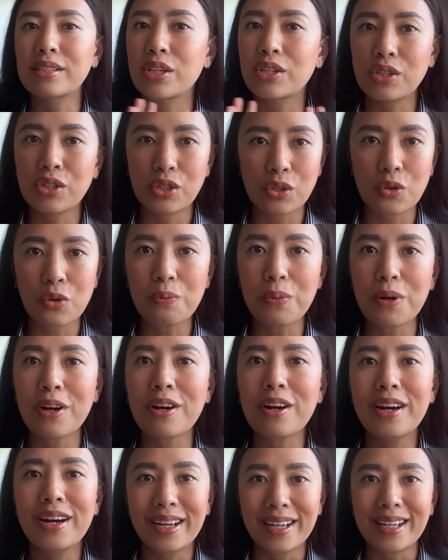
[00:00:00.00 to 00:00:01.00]
super
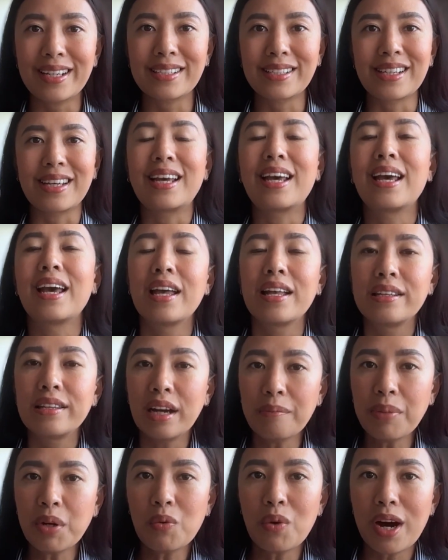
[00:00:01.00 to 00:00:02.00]
easy.
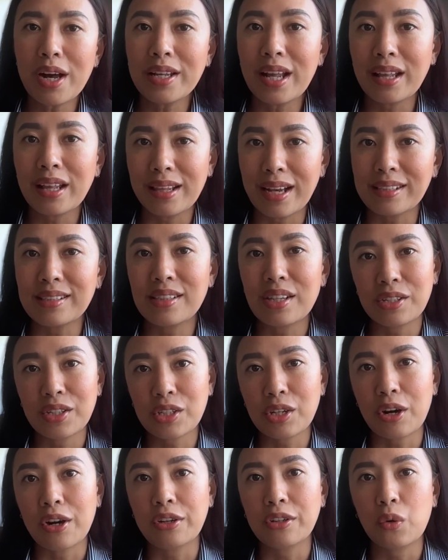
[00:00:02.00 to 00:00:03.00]
Number one, let's
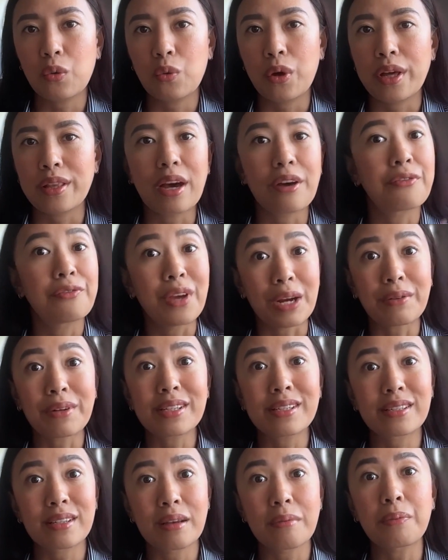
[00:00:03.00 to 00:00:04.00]
start with a very
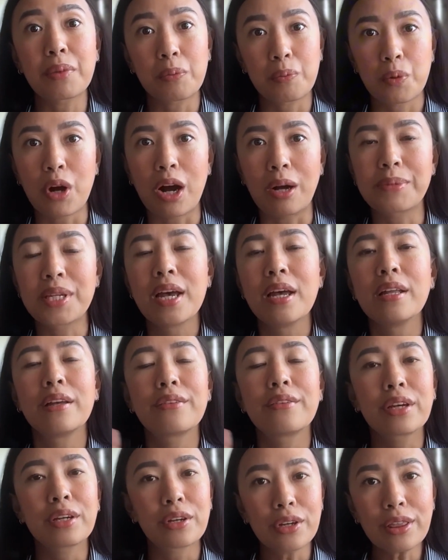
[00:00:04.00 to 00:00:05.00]
simple prompt. Now,
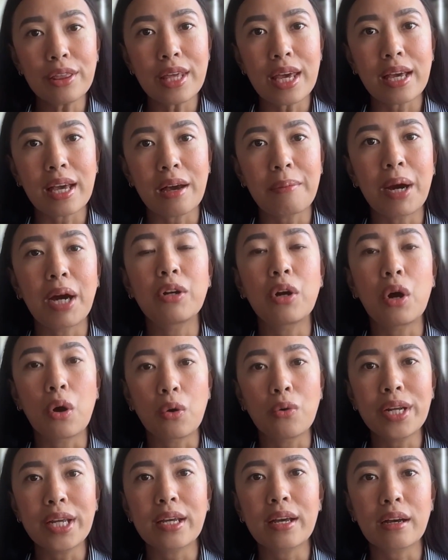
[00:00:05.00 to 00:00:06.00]
the good thing about
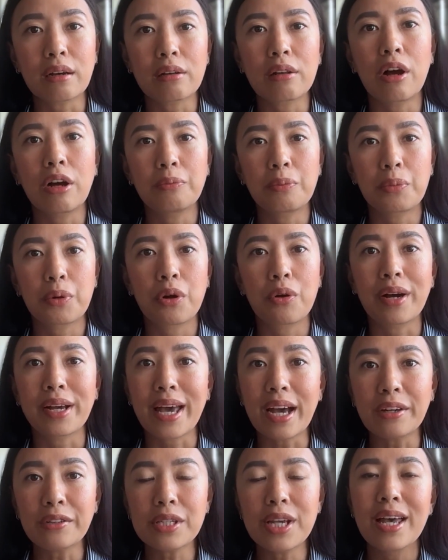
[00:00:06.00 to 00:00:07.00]
owning a Claude Pro
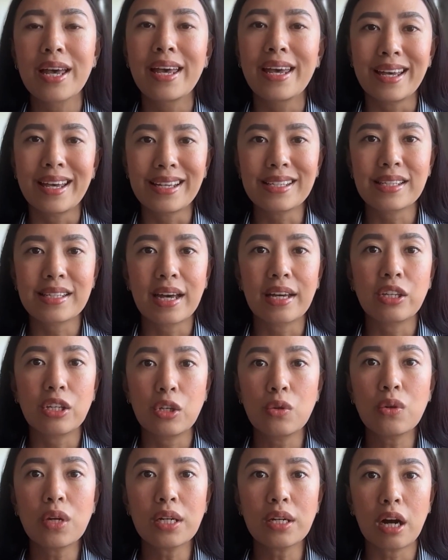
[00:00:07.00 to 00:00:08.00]
account is that you
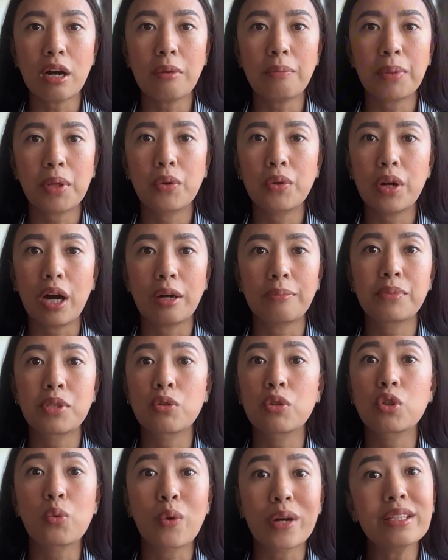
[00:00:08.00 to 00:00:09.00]
can upload up to
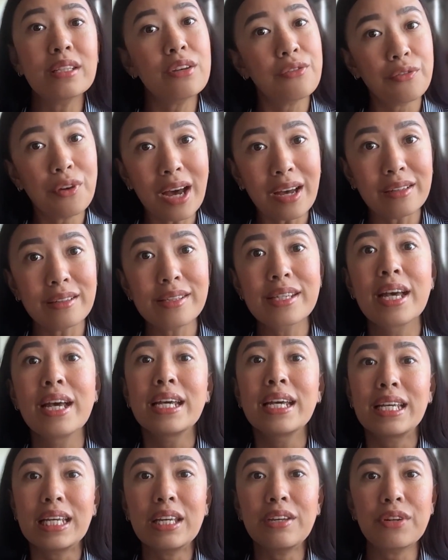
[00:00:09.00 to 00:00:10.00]
20 files,
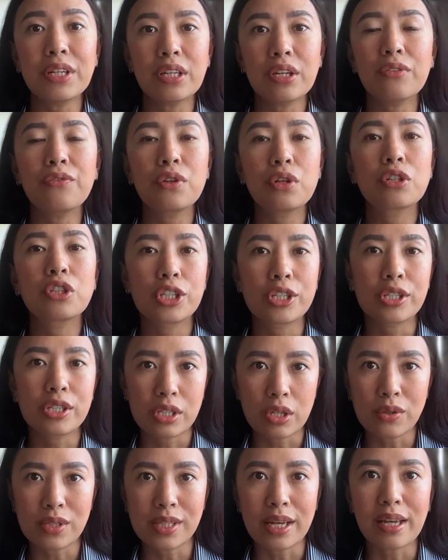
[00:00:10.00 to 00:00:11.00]
even if you're just
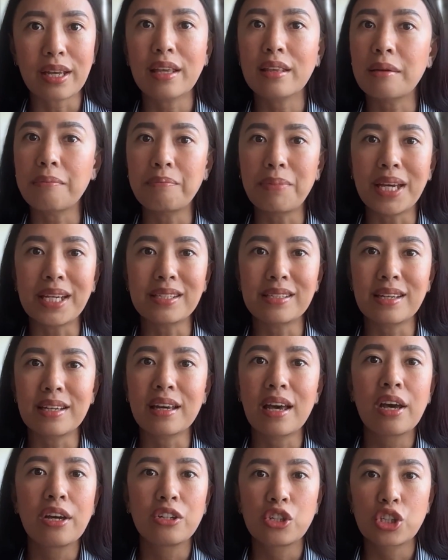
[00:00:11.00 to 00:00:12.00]
using the basic
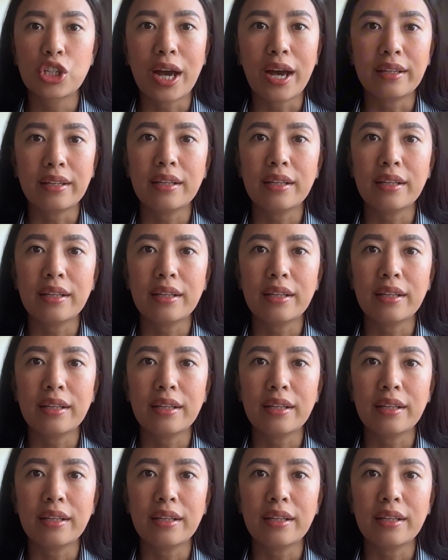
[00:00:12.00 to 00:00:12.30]
chat